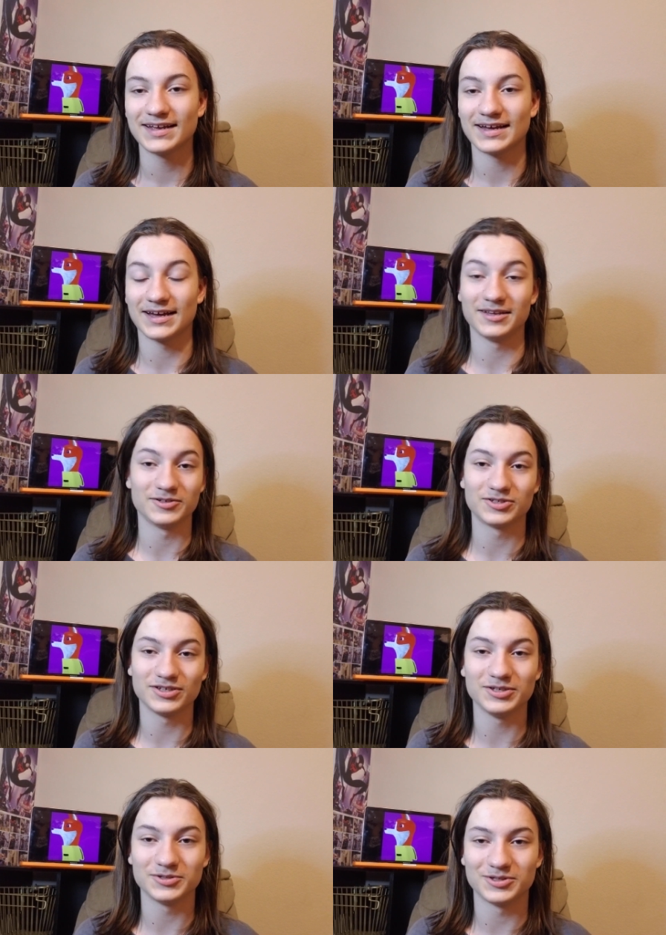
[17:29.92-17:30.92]
I
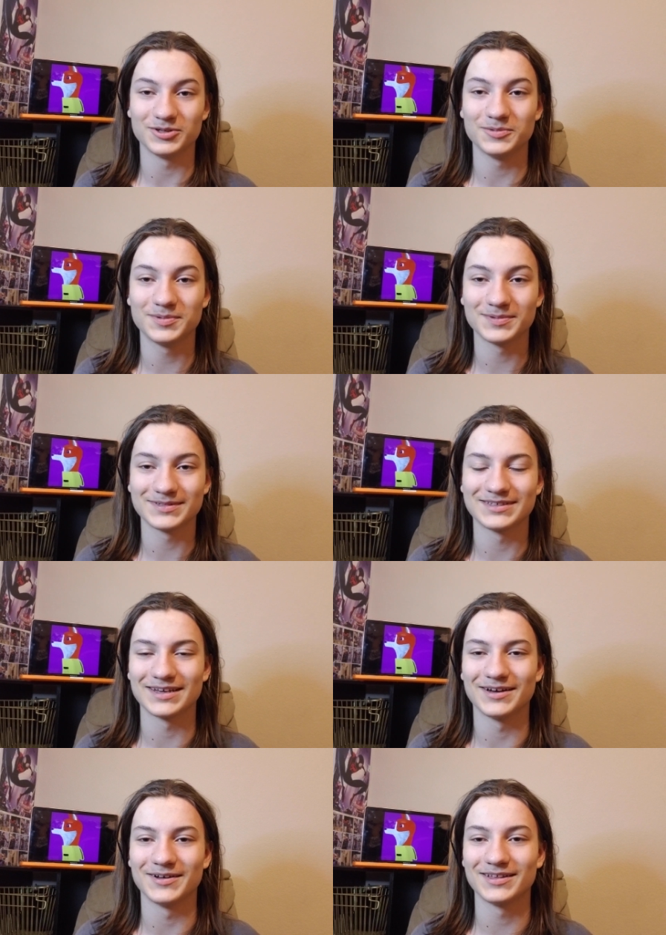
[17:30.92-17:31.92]
usually YouTube,
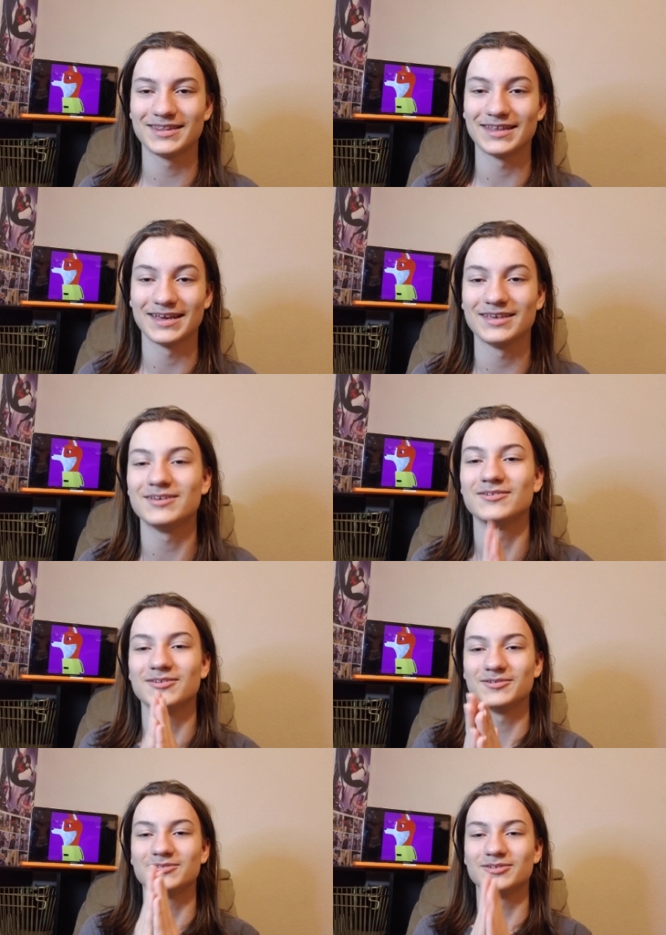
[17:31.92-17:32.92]
so thank you
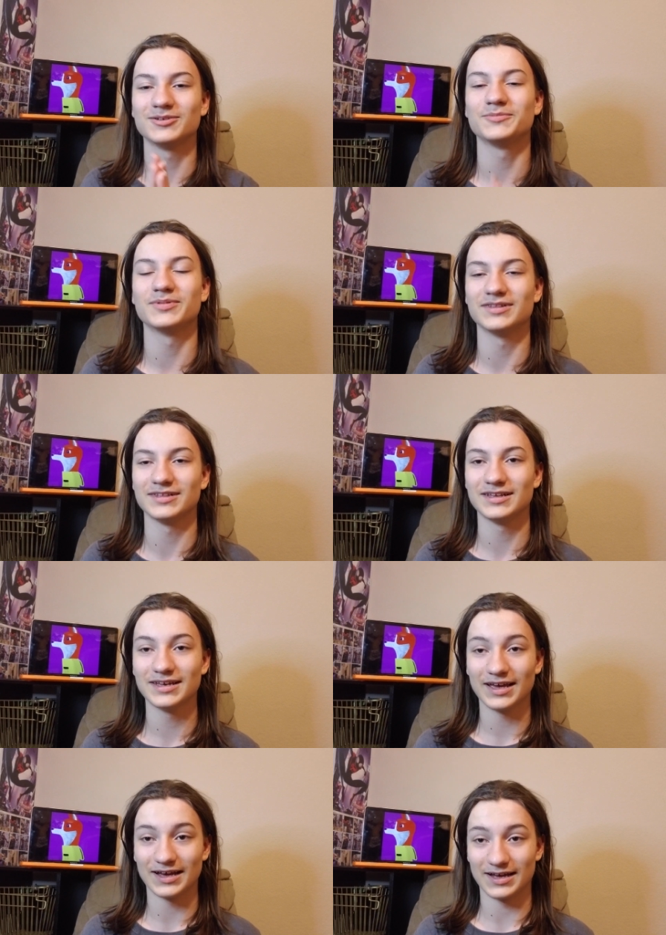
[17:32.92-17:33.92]
YouTube.
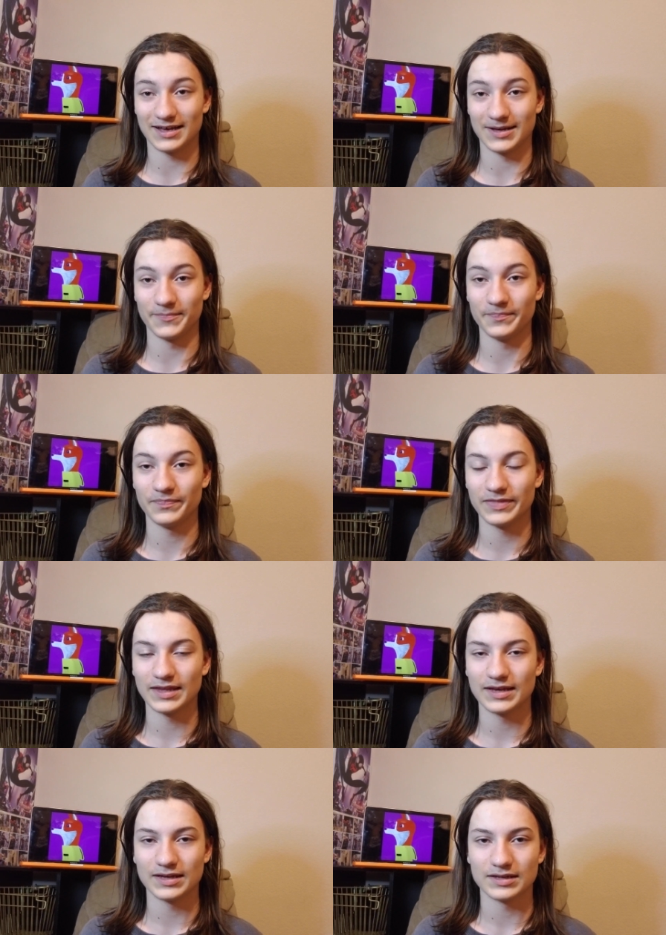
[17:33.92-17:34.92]
Um,
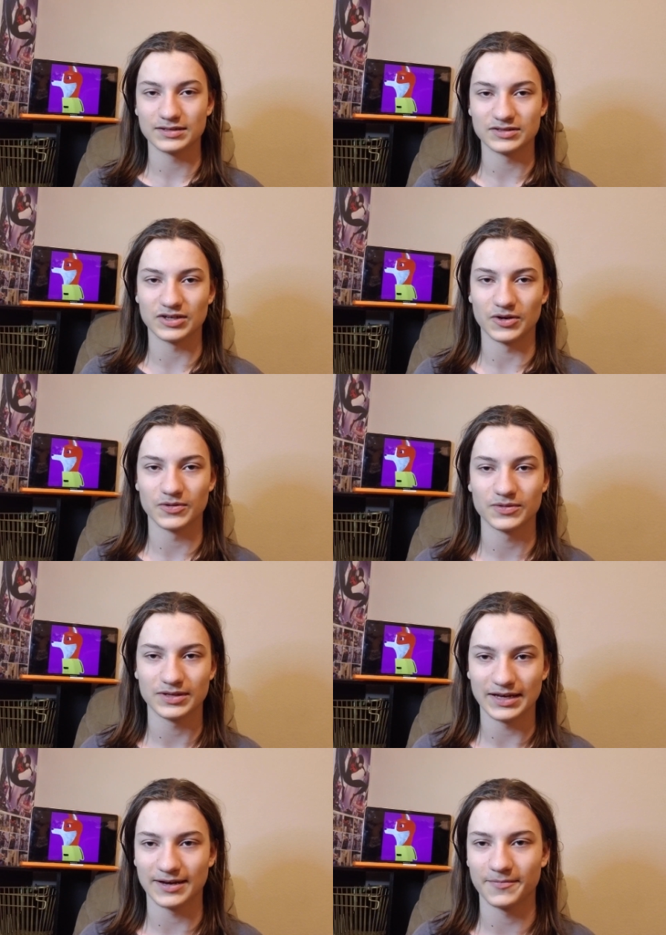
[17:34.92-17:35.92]
so
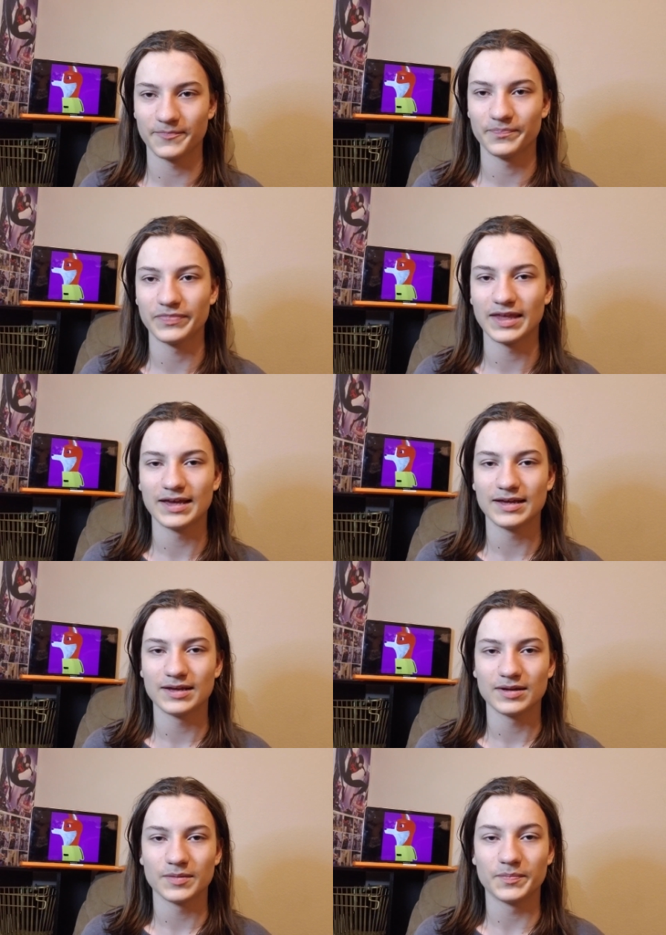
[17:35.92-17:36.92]
yeah,
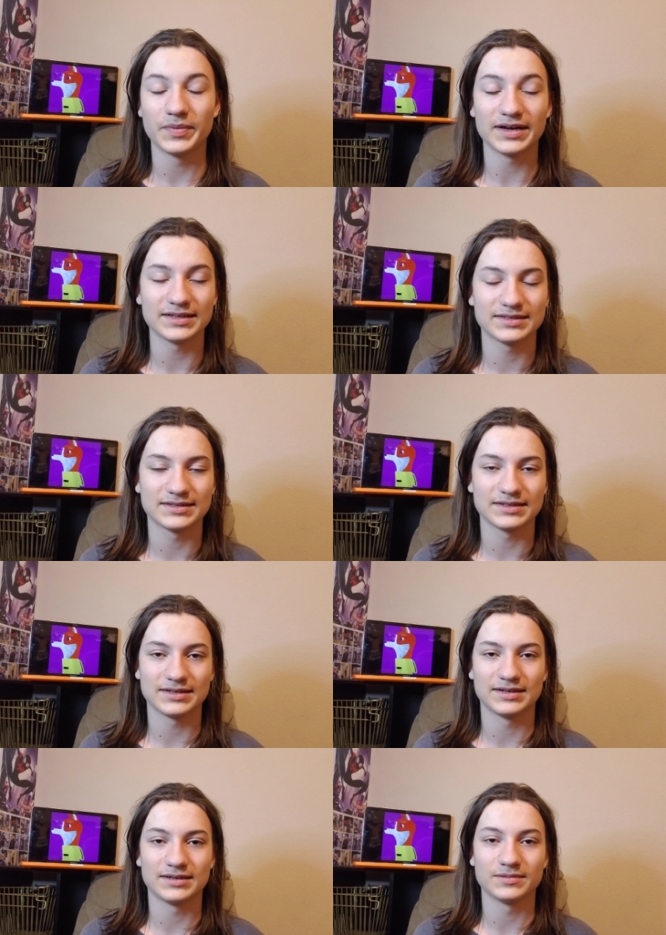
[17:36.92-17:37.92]
but
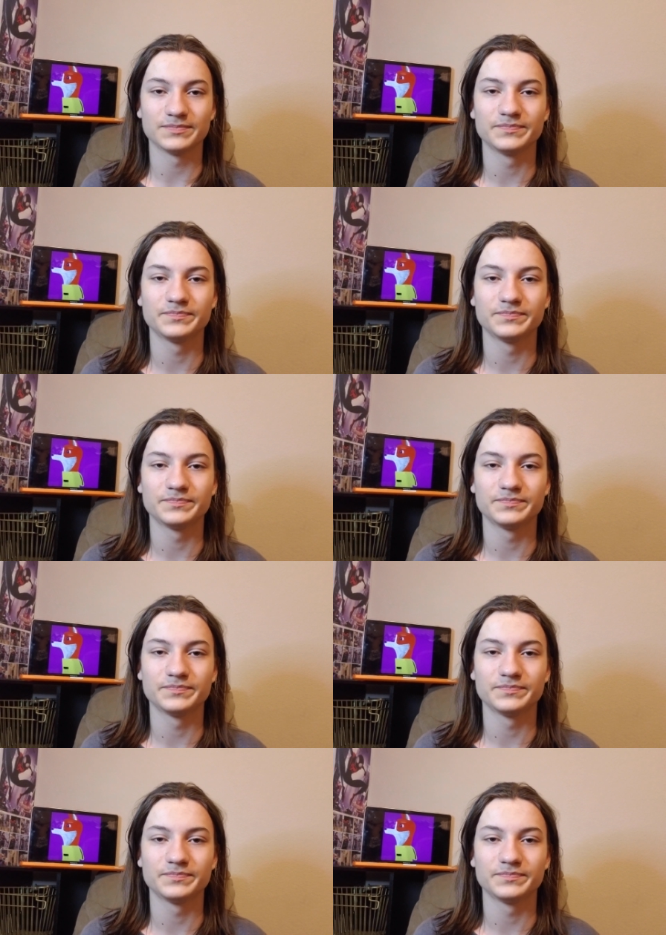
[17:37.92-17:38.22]
um,